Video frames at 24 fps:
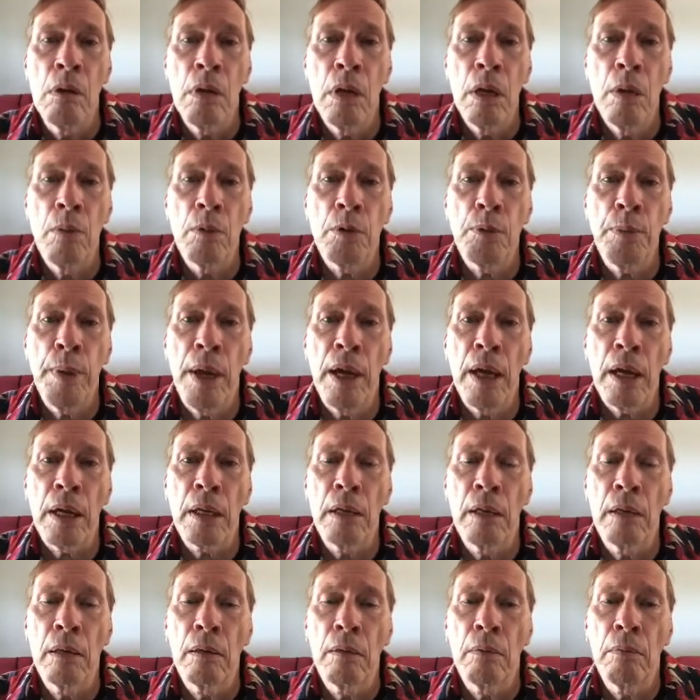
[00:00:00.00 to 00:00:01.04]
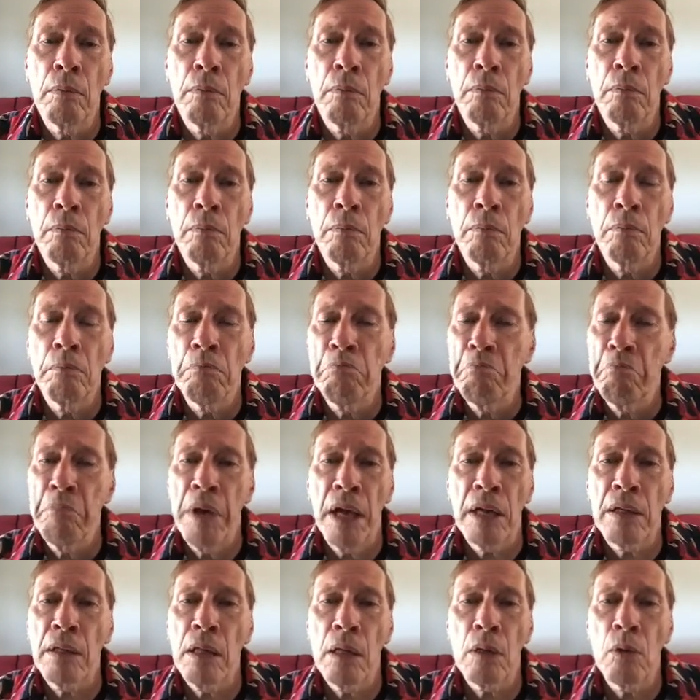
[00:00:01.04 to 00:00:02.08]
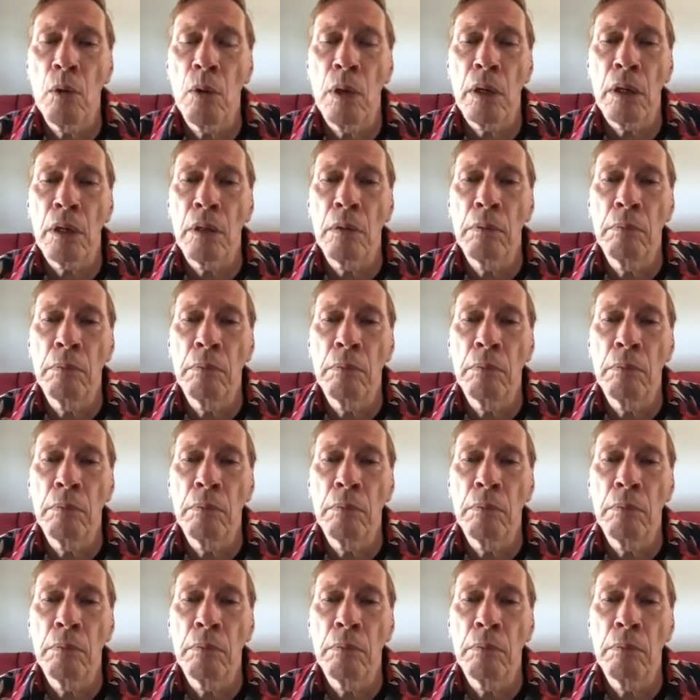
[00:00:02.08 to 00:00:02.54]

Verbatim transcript: It was back, back that quick.